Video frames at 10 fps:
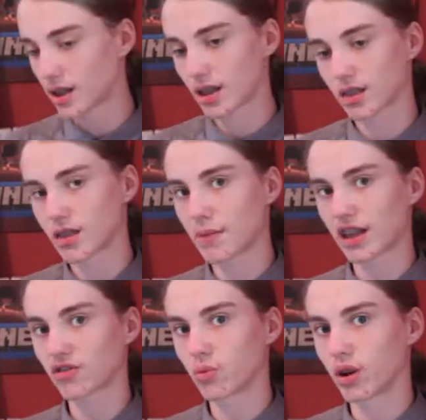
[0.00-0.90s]
That is
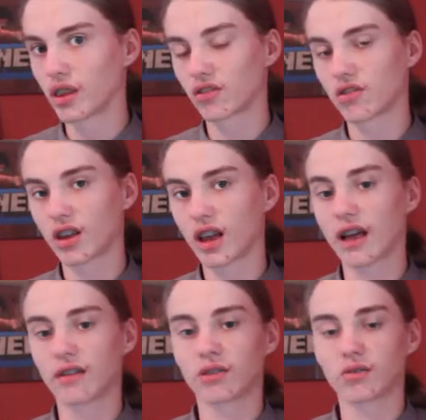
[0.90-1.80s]
the
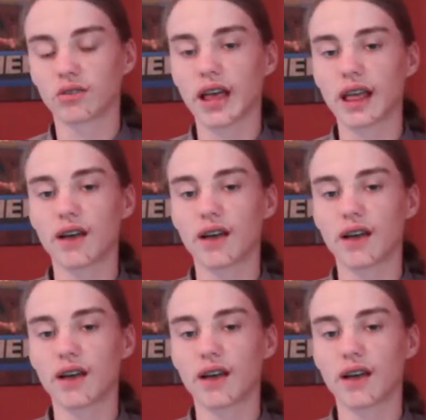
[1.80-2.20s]
best one as